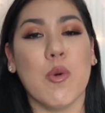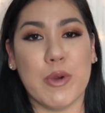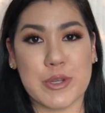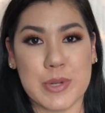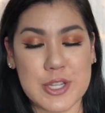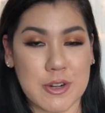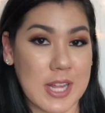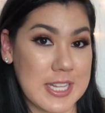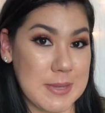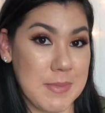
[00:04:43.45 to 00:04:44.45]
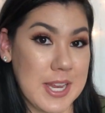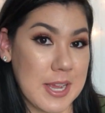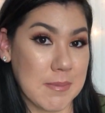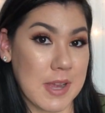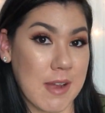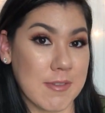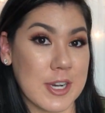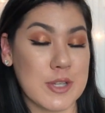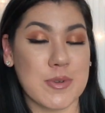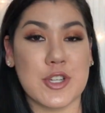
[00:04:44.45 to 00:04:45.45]
which ones are light to medium
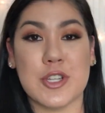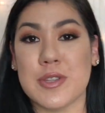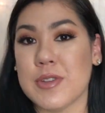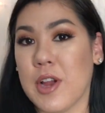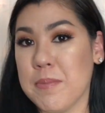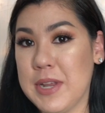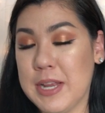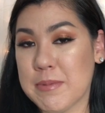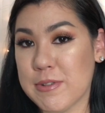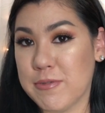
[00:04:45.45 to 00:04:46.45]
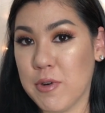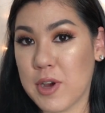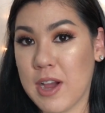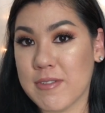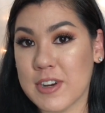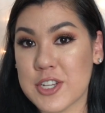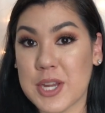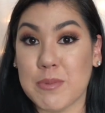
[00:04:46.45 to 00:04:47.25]
coverage, which ones are medium to full coverage,